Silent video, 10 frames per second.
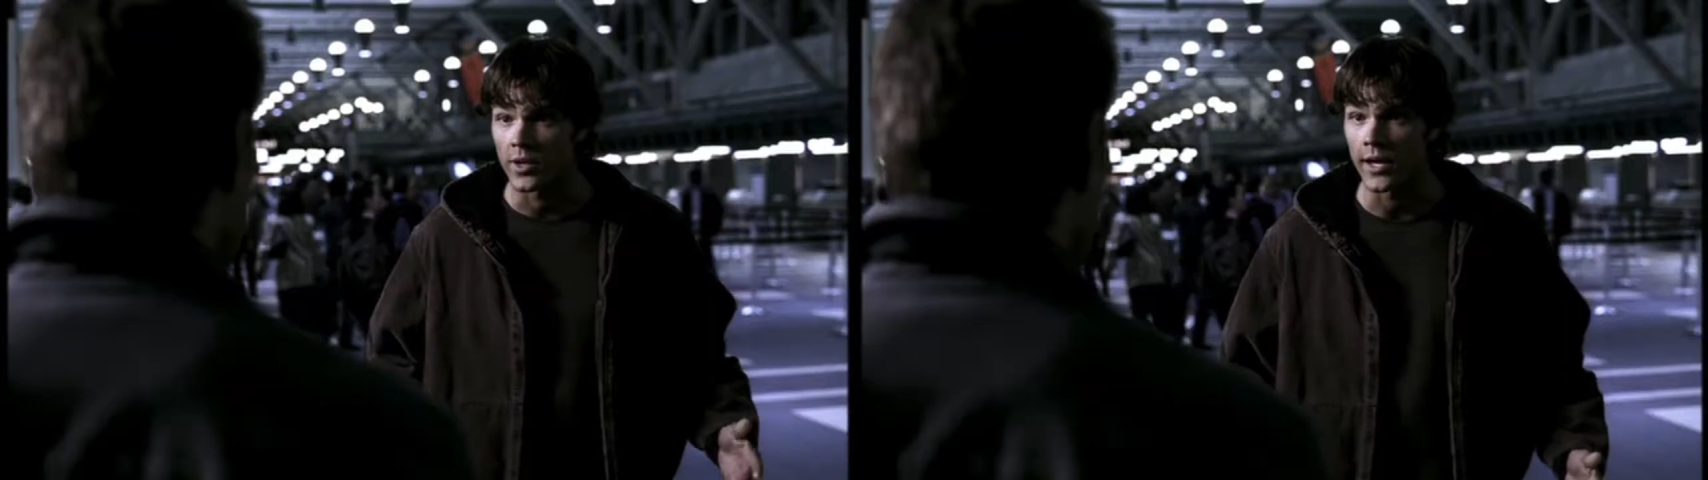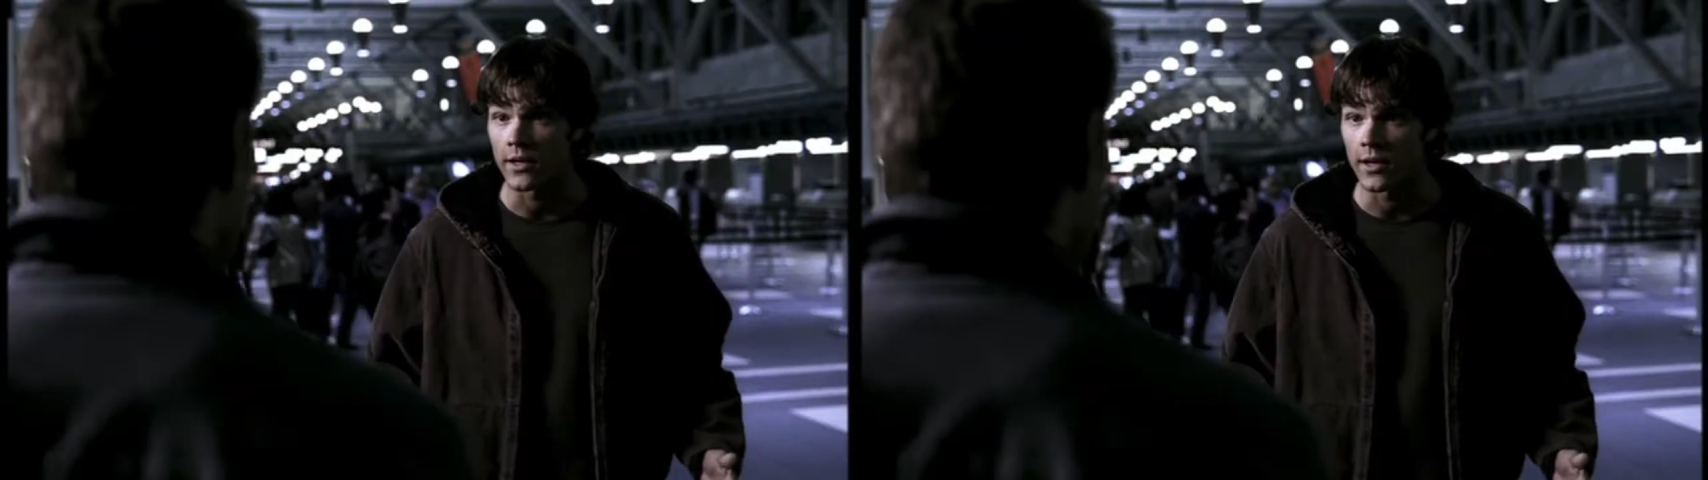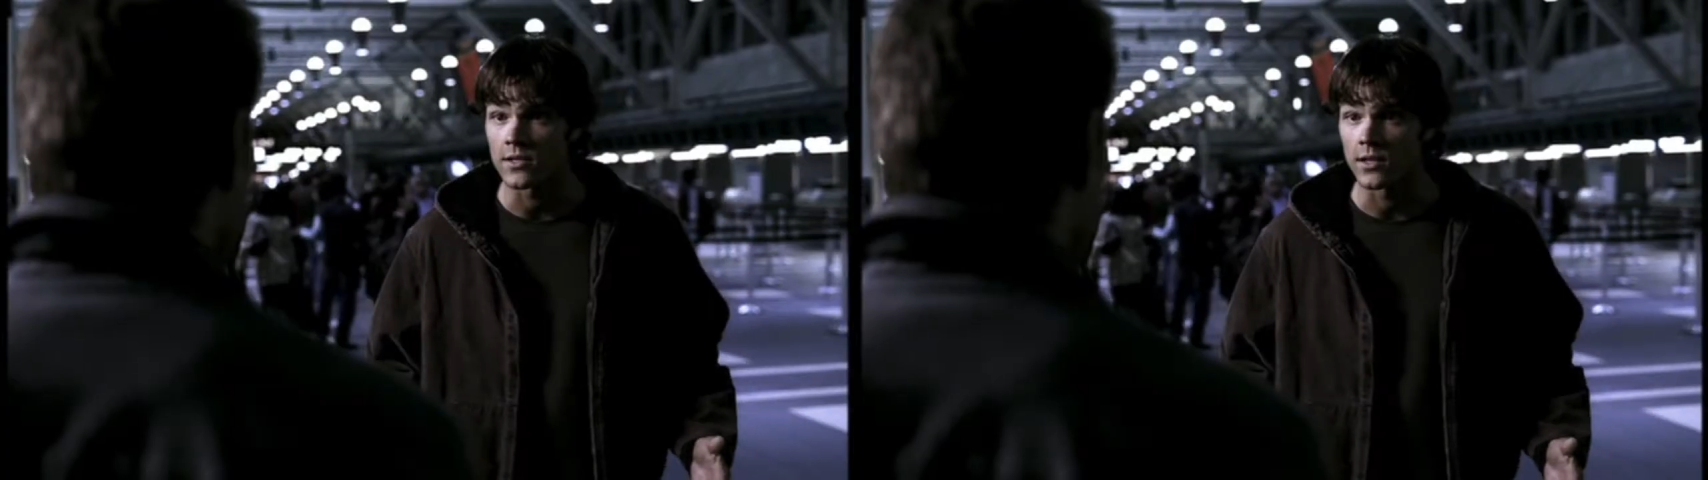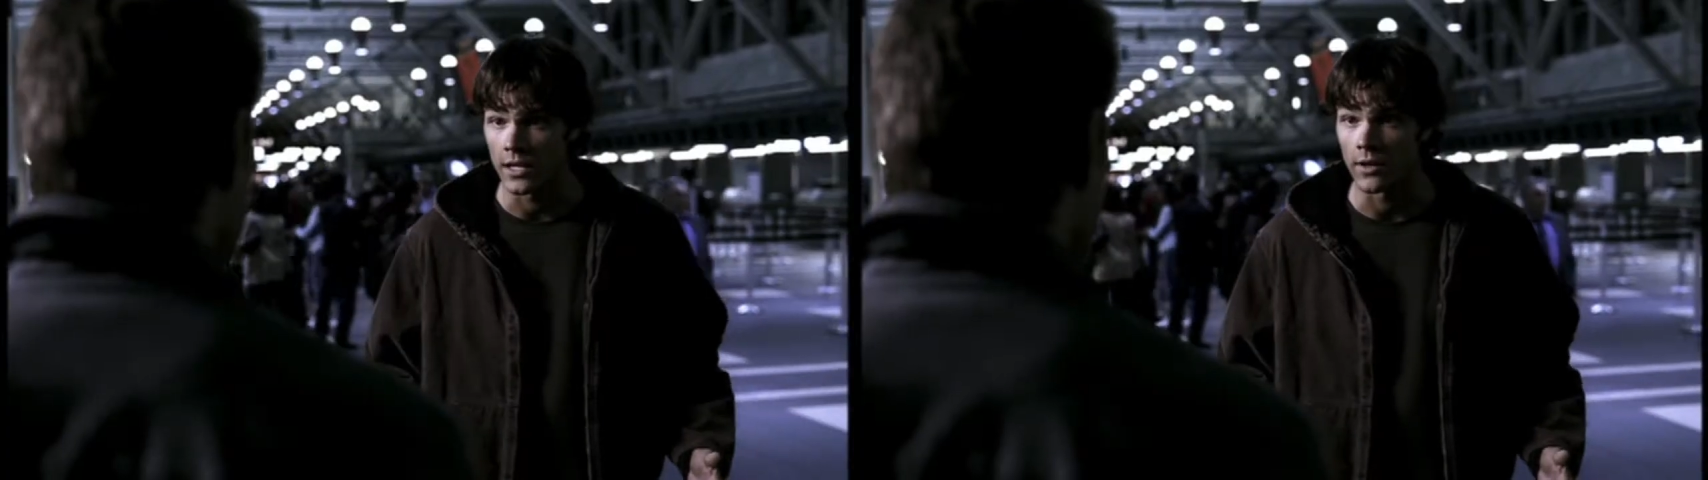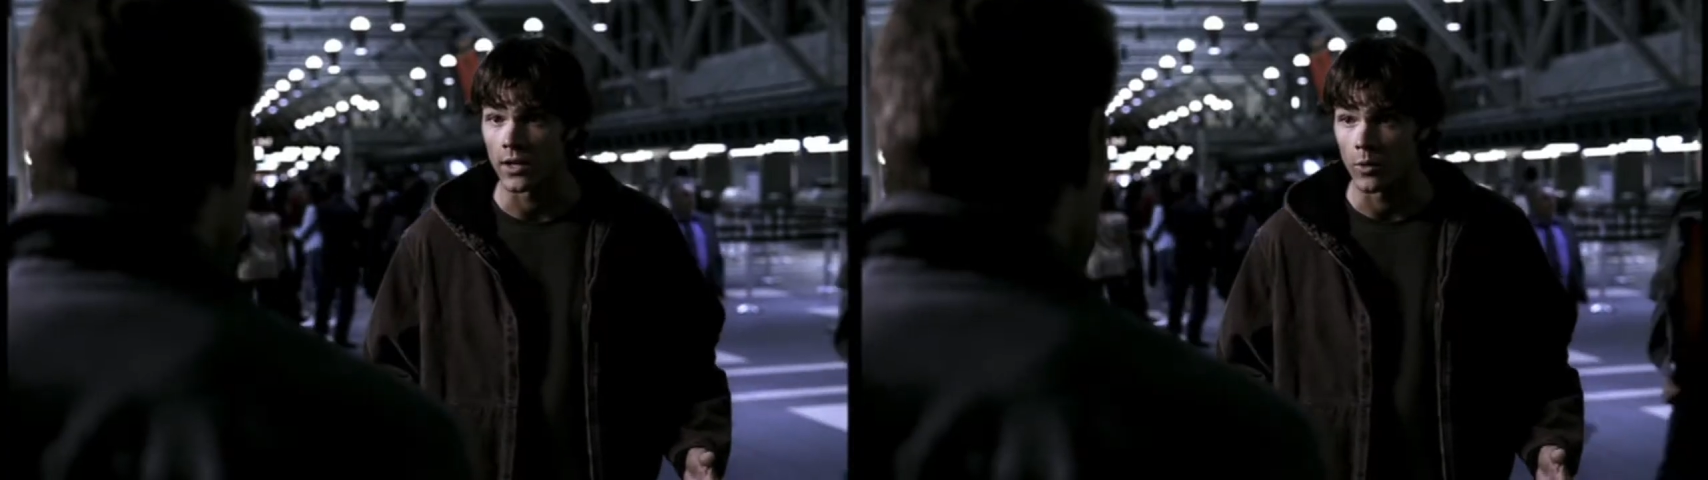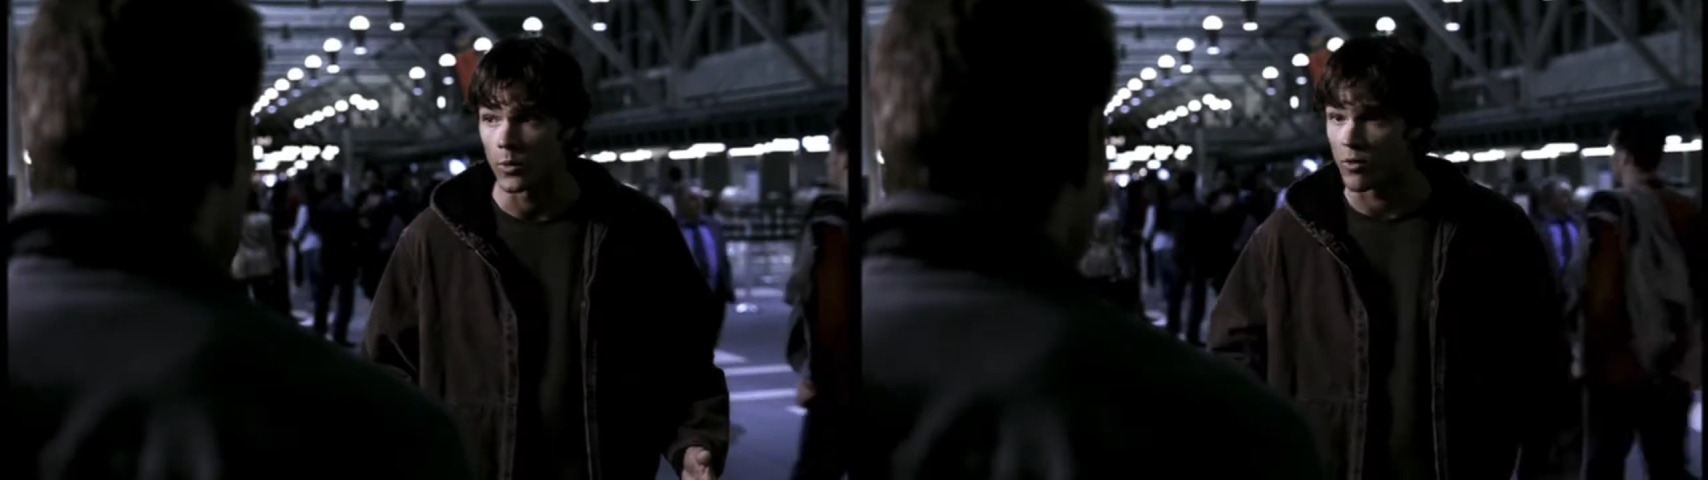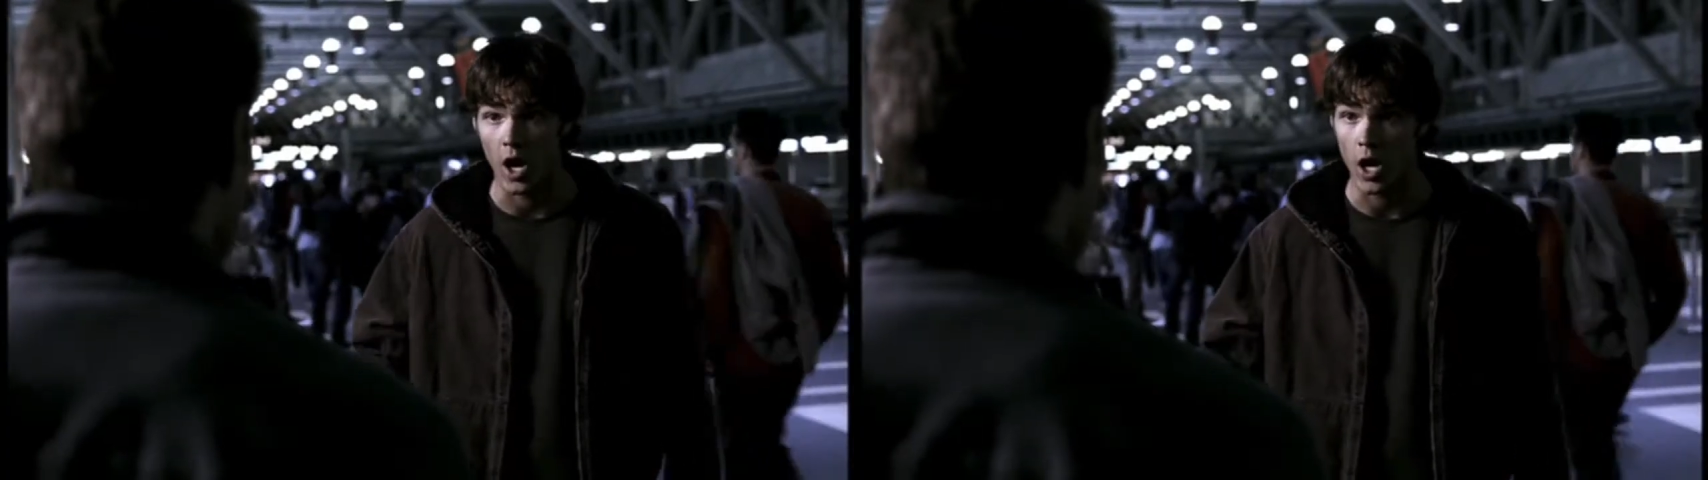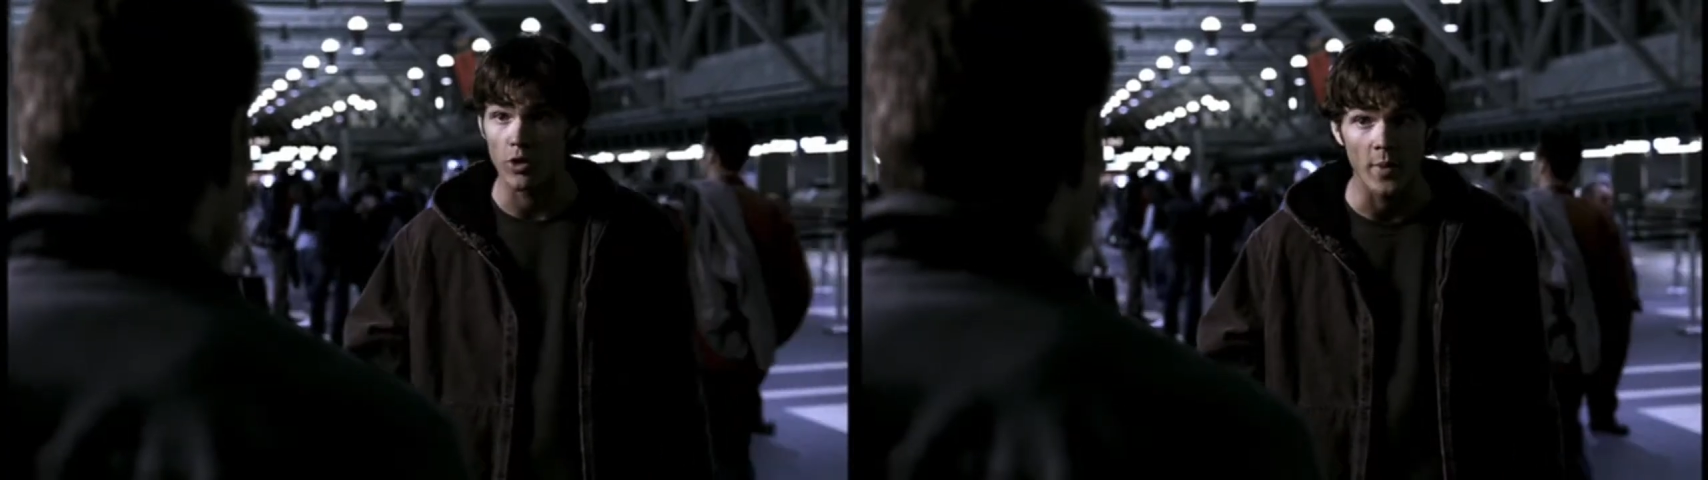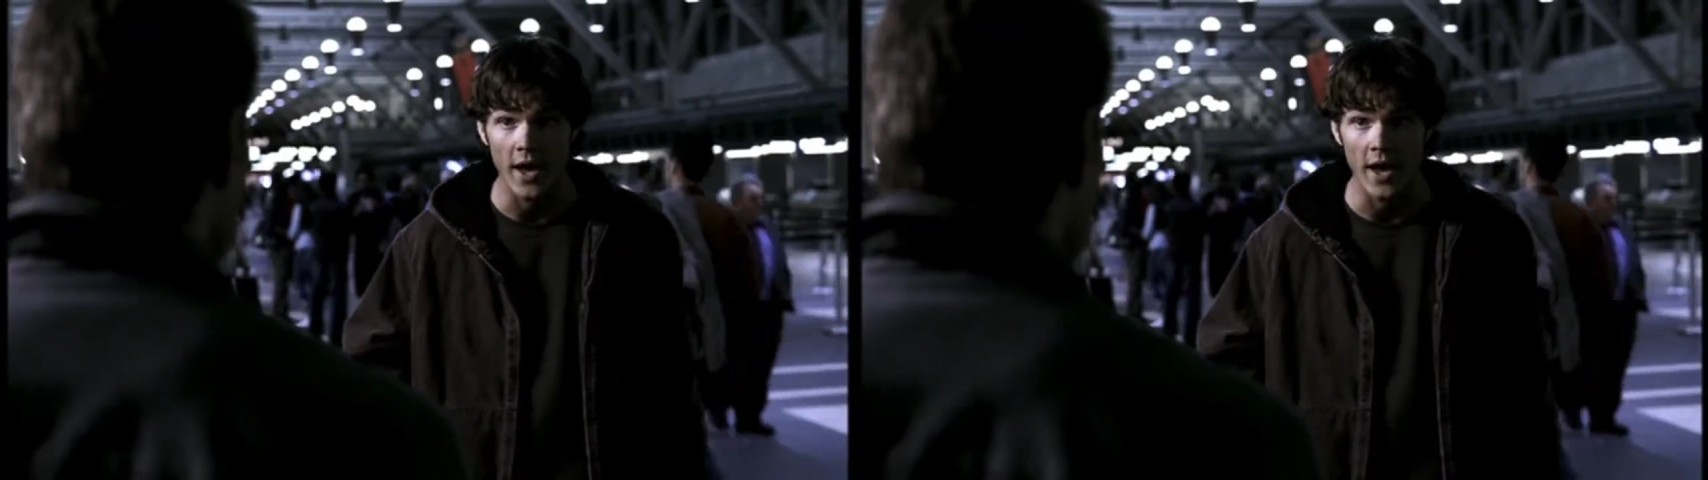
That plane is leaving with over